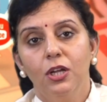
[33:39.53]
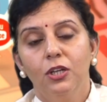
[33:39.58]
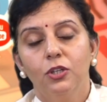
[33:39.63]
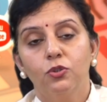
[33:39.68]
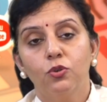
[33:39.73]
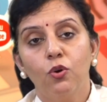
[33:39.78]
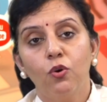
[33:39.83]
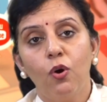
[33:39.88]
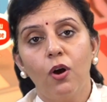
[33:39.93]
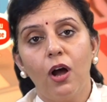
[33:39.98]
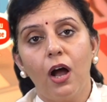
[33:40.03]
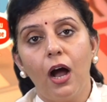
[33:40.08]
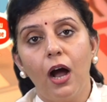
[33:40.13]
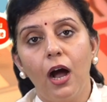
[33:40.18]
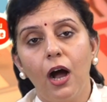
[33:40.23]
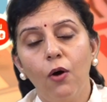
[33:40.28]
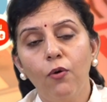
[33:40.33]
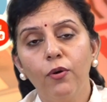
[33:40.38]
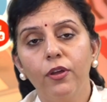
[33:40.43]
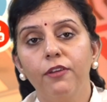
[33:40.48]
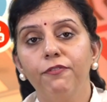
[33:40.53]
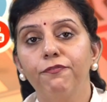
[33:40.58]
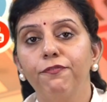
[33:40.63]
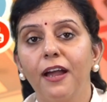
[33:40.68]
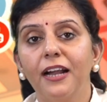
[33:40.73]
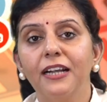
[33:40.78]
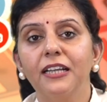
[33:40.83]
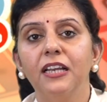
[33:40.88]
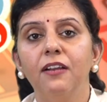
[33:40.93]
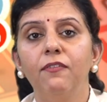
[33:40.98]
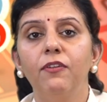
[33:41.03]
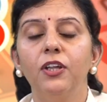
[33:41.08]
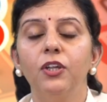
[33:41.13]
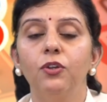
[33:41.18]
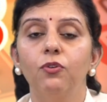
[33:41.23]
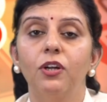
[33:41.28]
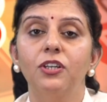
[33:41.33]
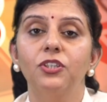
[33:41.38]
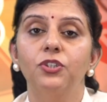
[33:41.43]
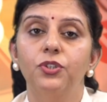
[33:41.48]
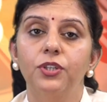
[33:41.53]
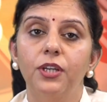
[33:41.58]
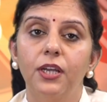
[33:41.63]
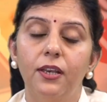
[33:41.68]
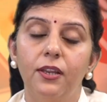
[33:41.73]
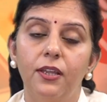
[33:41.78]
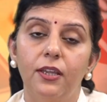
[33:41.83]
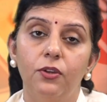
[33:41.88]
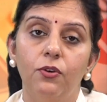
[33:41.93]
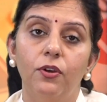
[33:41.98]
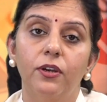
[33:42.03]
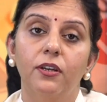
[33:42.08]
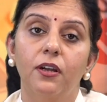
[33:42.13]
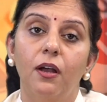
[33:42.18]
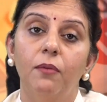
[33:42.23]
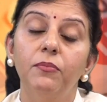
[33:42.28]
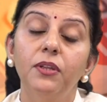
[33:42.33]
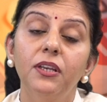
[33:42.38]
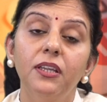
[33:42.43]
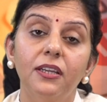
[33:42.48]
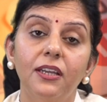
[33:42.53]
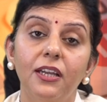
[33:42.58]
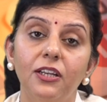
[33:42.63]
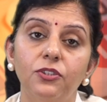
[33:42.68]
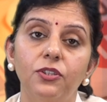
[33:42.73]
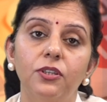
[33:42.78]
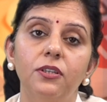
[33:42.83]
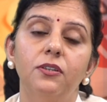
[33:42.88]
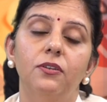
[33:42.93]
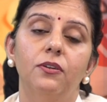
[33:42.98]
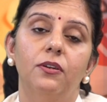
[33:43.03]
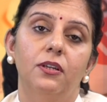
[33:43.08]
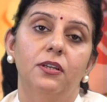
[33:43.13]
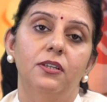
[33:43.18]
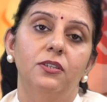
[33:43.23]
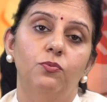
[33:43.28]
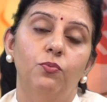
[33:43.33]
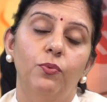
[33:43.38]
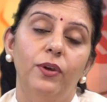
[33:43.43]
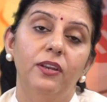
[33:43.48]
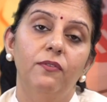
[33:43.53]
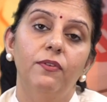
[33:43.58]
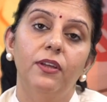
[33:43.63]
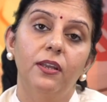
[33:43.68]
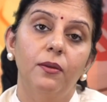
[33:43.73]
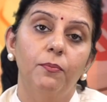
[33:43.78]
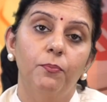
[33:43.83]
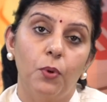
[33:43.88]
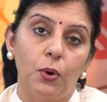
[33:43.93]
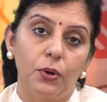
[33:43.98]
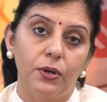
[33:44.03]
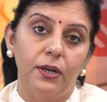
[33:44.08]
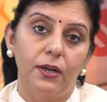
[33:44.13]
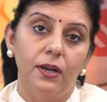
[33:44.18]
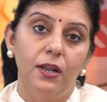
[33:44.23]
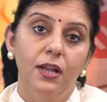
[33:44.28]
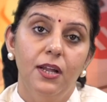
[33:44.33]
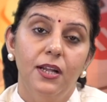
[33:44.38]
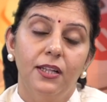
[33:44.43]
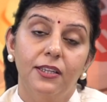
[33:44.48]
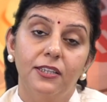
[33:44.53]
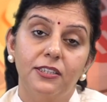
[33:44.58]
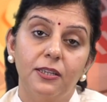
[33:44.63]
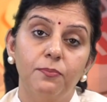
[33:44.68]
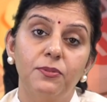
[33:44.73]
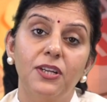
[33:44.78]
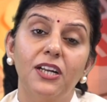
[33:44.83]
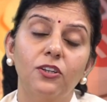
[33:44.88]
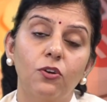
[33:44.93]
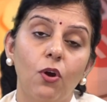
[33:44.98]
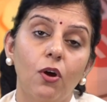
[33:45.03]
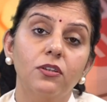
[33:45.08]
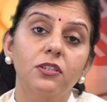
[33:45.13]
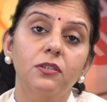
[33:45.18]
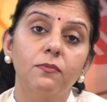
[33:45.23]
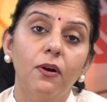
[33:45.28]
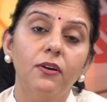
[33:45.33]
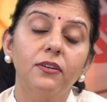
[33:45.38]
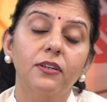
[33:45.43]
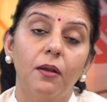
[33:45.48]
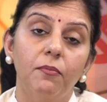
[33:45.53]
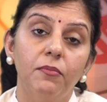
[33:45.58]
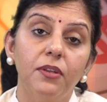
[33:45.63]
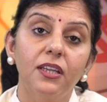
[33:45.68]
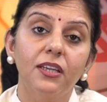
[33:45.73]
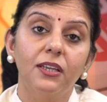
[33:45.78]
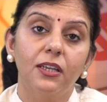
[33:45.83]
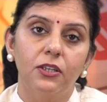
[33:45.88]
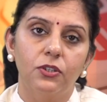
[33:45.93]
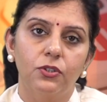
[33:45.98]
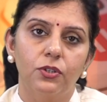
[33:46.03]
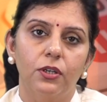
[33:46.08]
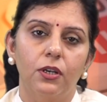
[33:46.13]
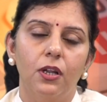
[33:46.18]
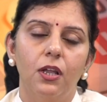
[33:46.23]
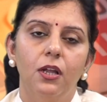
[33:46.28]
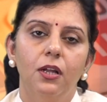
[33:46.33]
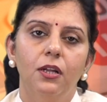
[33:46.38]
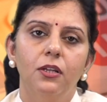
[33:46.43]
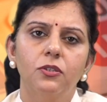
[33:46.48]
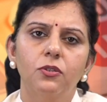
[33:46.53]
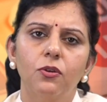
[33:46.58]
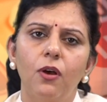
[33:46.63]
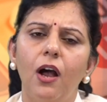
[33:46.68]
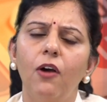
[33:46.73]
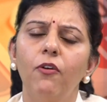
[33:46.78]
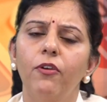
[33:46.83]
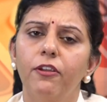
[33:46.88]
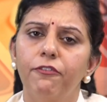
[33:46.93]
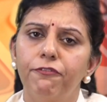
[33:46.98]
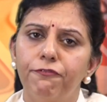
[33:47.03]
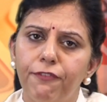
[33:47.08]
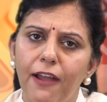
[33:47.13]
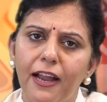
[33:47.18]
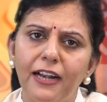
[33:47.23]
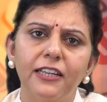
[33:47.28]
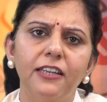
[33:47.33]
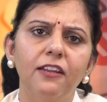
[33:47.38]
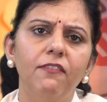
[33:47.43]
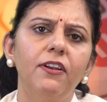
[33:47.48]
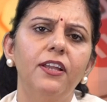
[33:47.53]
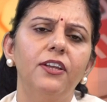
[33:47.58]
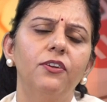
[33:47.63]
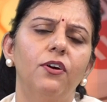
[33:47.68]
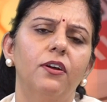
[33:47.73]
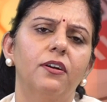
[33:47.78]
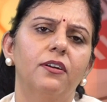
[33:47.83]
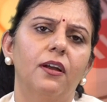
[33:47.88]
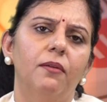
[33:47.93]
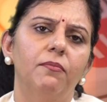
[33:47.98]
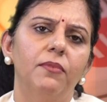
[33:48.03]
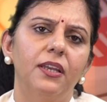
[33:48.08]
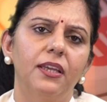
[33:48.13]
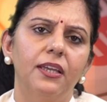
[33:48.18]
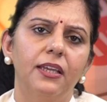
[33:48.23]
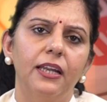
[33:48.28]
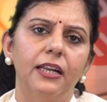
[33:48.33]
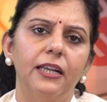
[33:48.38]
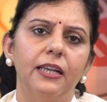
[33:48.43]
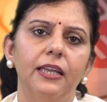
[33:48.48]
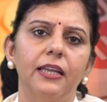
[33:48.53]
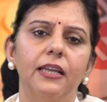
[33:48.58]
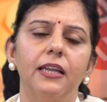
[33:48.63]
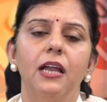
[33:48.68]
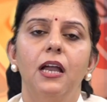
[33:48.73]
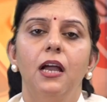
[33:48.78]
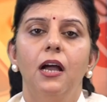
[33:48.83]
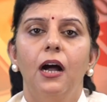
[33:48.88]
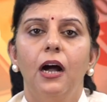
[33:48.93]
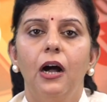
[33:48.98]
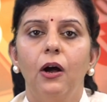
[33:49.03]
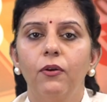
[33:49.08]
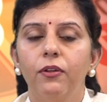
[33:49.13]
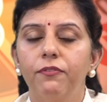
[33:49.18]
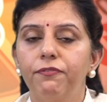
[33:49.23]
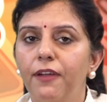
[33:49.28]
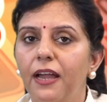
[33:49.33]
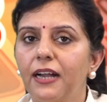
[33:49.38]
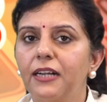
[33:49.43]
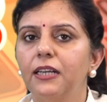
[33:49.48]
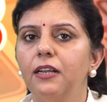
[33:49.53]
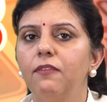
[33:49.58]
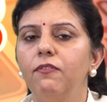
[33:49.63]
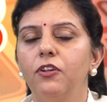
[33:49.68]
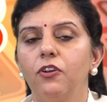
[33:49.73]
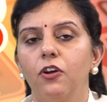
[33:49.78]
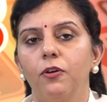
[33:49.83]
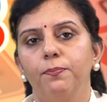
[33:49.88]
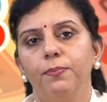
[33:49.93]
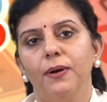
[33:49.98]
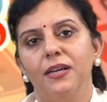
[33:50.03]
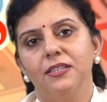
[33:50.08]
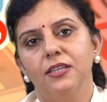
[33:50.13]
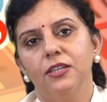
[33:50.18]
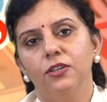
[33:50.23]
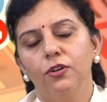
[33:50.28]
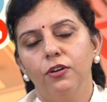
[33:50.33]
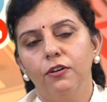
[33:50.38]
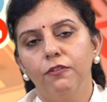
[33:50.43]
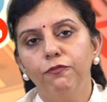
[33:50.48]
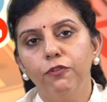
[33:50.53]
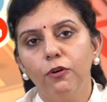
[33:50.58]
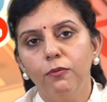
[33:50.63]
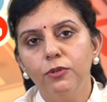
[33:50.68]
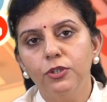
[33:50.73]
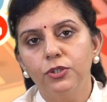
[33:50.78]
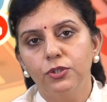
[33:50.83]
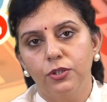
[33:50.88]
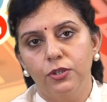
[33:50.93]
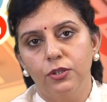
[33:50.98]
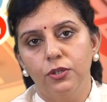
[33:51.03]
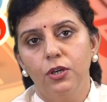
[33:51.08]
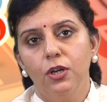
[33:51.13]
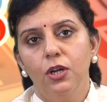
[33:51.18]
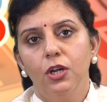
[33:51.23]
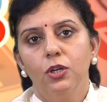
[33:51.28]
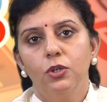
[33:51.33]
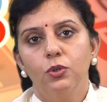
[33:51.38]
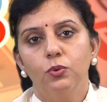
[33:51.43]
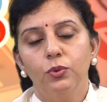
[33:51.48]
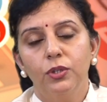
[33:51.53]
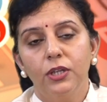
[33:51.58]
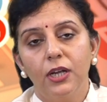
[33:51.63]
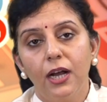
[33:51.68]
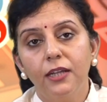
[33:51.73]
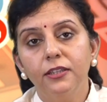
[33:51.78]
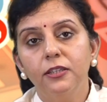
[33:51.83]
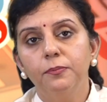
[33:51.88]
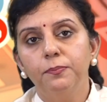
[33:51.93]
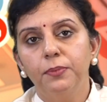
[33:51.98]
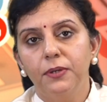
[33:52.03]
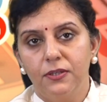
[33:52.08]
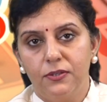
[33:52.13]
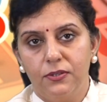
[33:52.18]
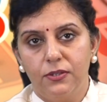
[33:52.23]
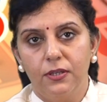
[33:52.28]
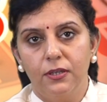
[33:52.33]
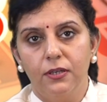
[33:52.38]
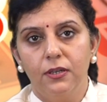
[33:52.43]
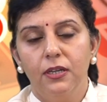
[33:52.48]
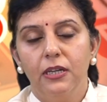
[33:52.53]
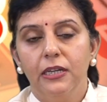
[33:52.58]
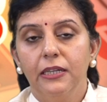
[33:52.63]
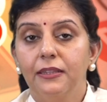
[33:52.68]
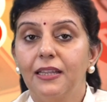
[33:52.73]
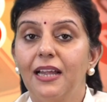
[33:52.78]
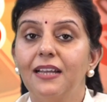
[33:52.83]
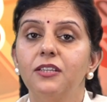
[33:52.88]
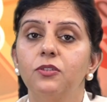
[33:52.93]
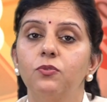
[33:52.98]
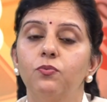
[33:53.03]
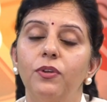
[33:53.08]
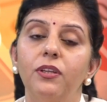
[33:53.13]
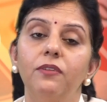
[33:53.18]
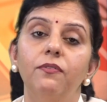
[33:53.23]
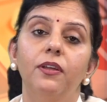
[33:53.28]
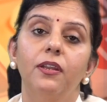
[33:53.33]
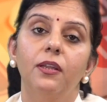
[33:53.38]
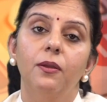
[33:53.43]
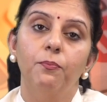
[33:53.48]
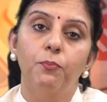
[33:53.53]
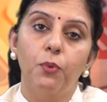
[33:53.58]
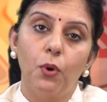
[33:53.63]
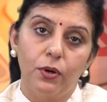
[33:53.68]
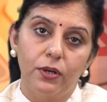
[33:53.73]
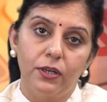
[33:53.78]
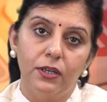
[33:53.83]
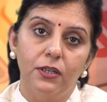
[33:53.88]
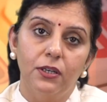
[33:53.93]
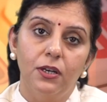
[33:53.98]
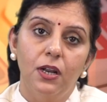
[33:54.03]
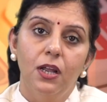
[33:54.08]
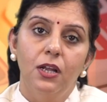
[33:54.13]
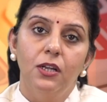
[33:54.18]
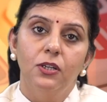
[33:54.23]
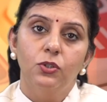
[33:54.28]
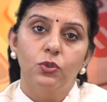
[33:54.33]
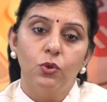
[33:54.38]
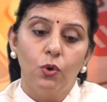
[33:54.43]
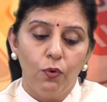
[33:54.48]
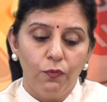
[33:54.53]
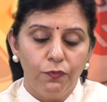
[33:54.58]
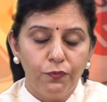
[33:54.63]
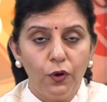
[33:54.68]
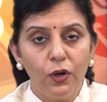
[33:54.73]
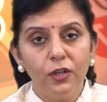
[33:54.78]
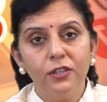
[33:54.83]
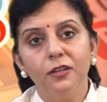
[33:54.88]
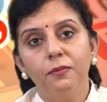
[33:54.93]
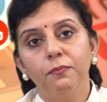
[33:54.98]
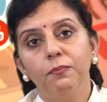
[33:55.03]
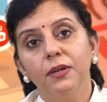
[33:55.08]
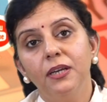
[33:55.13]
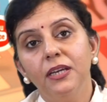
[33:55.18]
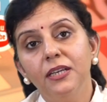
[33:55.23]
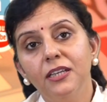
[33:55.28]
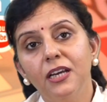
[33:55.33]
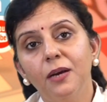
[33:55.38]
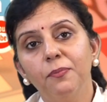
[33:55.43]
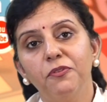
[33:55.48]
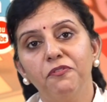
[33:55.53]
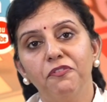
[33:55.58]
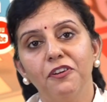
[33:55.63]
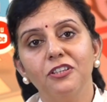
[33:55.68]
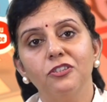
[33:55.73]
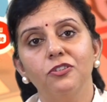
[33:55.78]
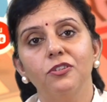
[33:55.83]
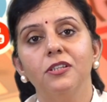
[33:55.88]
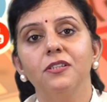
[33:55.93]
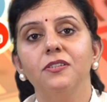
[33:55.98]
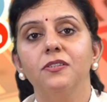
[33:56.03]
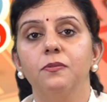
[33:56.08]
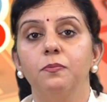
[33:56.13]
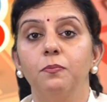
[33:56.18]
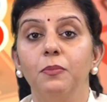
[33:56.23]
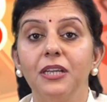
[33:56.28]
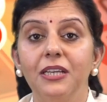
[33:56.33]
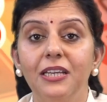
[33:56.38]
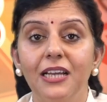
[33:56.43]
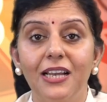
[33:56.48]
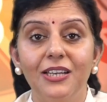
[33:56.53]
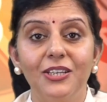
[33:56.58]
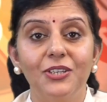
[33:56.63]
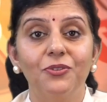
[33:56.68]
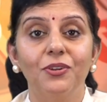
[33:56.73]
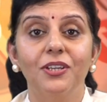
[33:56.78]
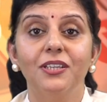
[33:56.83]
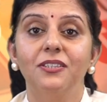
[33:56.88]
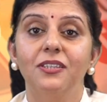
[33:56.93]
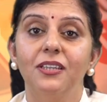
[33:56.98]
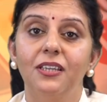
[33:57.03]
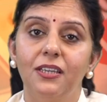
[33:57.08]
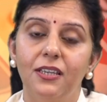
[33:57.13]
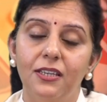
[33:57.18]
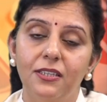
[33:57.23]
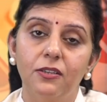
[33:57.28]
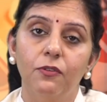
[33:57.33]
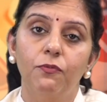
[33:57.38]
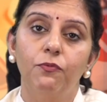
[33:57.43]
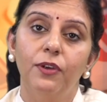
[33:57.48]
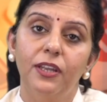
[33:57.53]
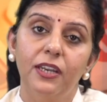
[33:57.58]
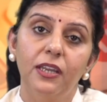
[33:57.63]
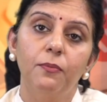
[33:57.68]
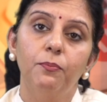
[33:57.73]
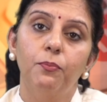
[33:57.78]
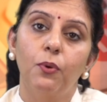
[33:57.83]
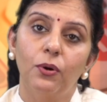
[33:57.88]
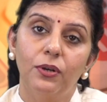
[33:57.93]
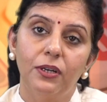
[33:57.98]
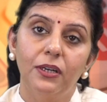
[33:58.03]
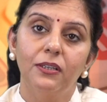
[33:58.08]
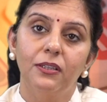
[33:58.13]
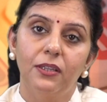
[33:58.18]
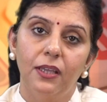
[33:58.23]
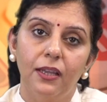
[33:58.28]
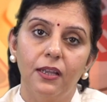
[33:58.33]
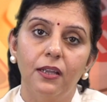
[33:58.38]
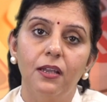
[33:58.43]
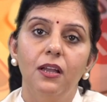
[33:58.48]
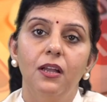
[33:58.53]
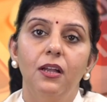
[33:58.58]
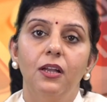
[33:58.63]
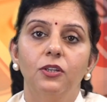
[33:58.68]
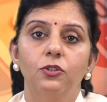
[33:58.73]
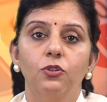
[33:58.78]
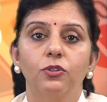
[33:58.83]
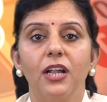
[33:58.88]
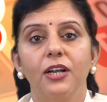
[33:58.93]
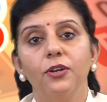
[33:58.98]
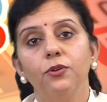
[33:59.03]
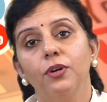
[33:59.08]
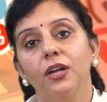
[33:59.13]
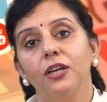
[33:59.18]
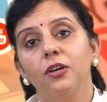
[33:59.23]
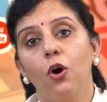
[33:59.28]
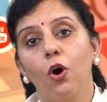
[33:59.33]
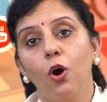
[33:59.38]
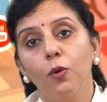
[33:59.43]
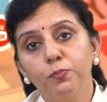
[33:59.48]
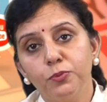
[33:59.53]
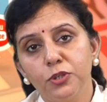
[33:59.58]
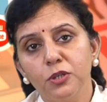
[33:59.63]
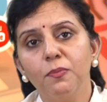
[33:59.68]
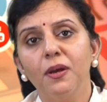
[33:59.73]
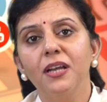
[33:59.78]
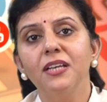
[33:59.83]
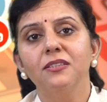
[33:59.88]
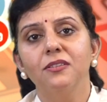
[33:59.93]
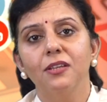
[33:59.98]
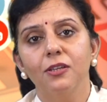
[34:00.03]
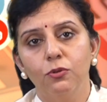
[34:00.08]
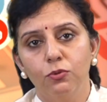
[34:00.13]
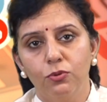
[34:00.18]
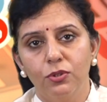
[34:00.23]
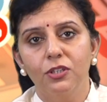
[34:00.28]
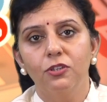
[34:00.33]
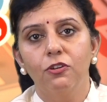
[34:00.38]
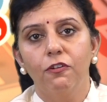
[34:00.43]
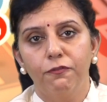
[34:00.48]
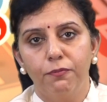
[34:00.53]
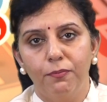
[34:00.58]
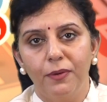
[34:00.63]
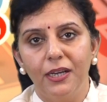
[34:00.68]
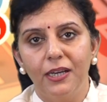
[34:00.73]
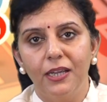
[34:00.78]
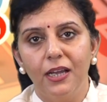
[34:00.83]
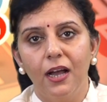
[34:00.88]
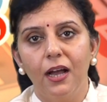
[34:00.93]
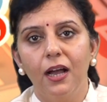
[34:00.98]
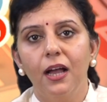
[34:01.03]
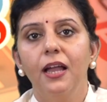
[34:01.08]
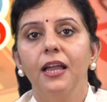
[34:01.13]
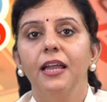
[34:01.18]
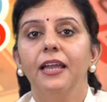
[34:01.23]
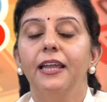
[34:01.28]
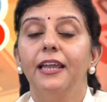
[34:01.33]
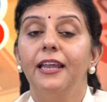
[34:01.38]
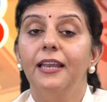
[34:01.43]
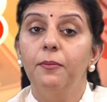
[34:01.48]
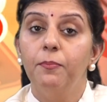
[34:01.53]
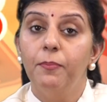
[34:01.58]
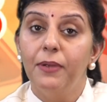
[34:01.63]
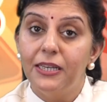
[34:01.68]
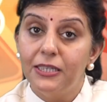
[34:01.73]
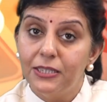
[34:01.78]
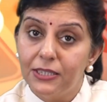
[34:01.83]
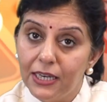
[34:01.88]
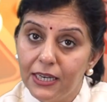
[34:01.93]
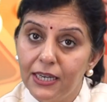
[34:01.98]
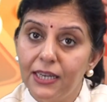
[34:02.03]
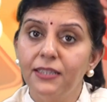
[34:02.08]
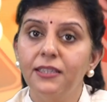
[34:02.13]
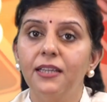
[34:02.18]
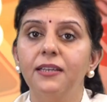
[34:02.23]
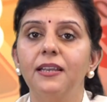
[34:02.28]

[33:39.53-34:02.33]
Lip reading: So how effectively you are sharing, your communication is very, very important. The subject talks about communication. So how effectively you are communicating, how effectively you are passing your information to the other person, that is very, very important. So for the media professionals, media literacy is a very important thing, so that you can optimize the usage of media in maintaining the